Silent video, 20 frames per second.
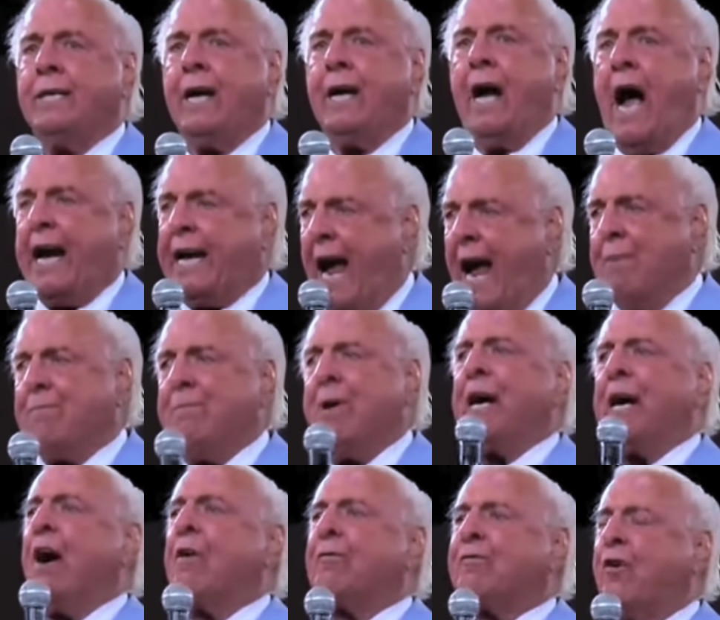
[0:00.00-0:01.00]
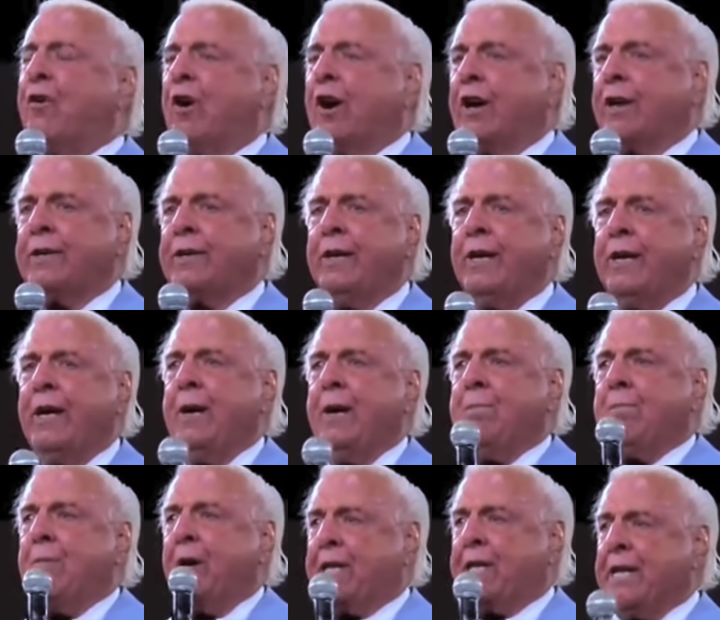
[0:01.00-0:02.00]
I can't make up for it.
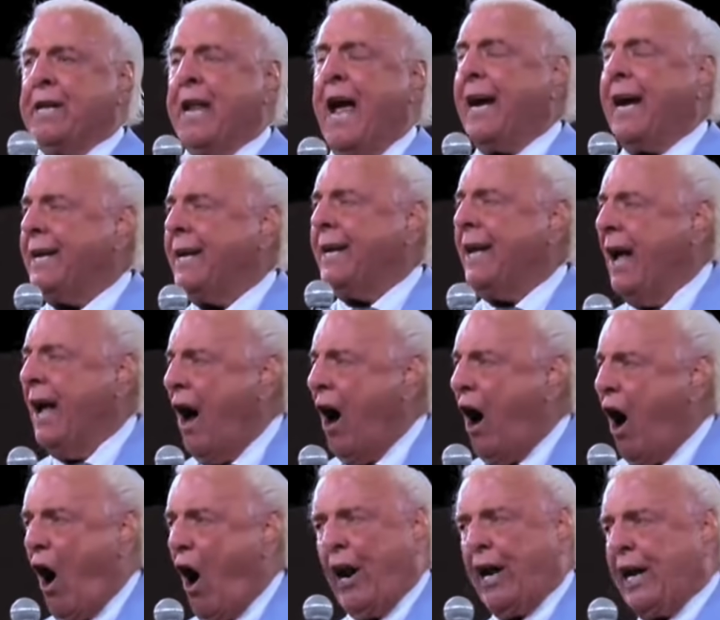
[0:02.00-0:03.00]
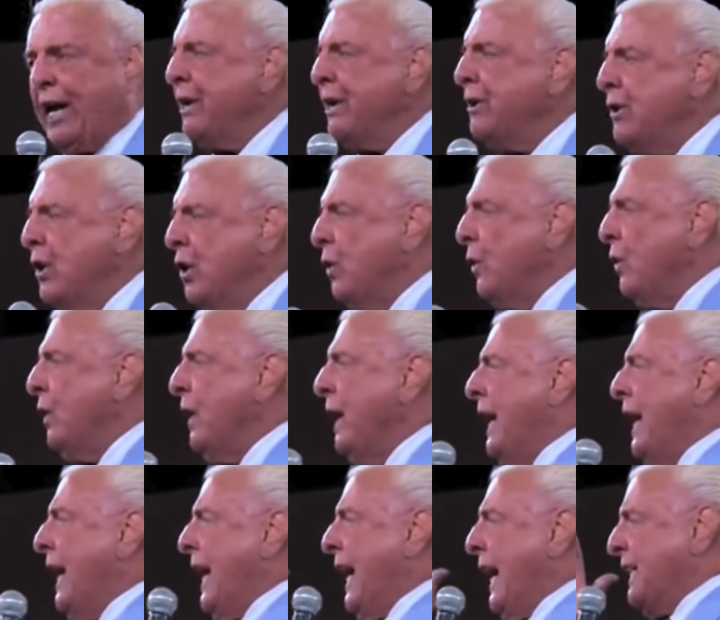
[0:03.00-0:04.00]
But tonight, all I can do
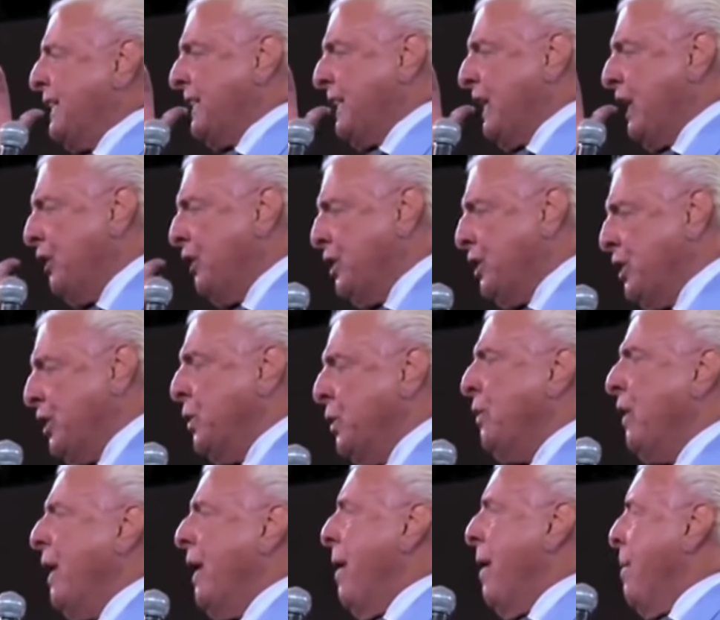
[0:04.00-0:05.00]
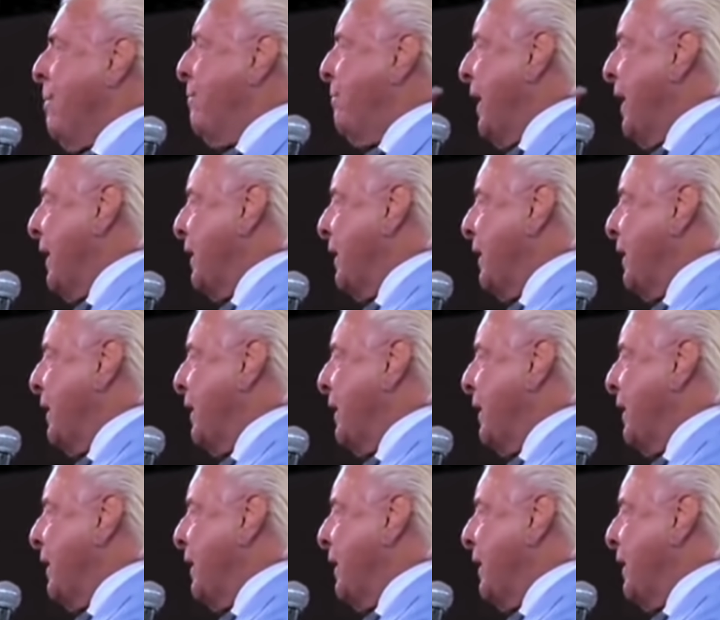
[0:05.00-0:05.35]
is tell you, Billy